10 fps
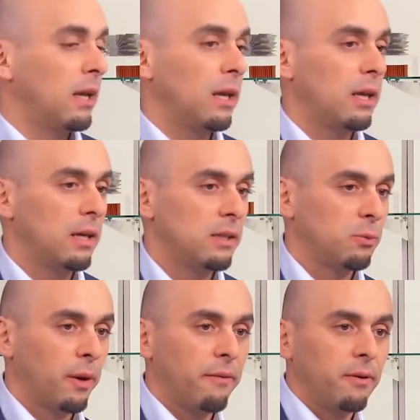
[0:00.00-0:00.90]

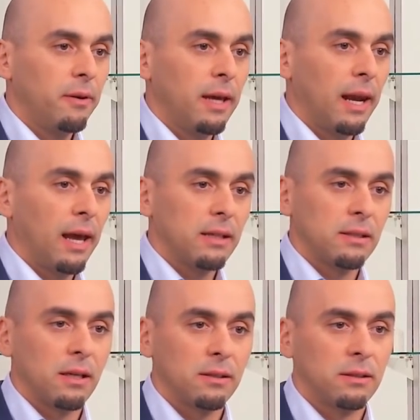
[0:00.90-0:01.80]
Is whenever you get
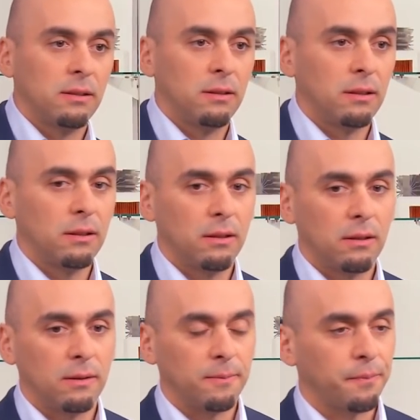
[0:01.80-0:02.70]
access
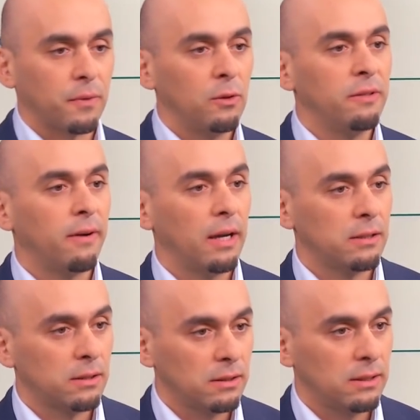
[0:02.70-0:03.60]
to new
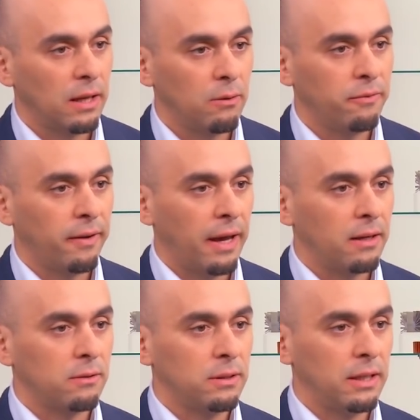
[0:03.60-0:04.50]
devices that you've
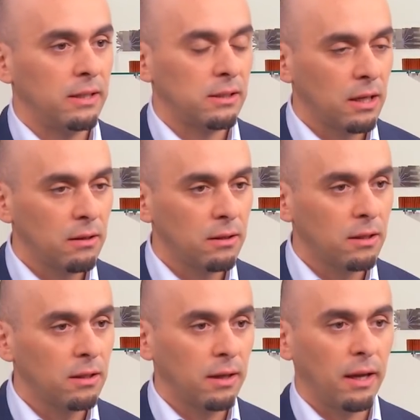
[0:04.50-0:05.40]
added to DNA
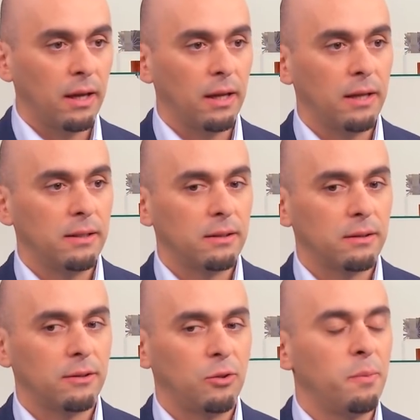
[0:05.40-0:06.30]
Center, and
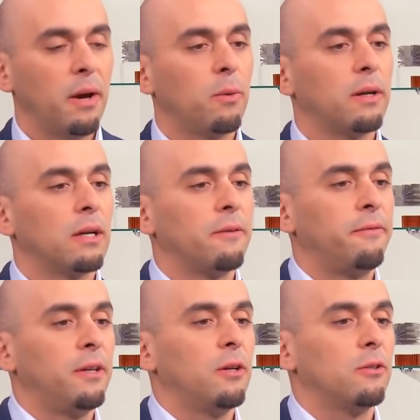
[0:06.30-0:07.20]
you might want to
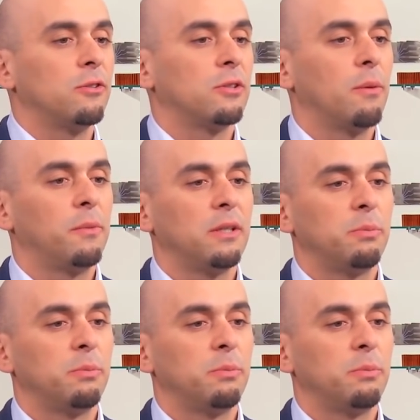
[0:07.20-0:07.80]
configure something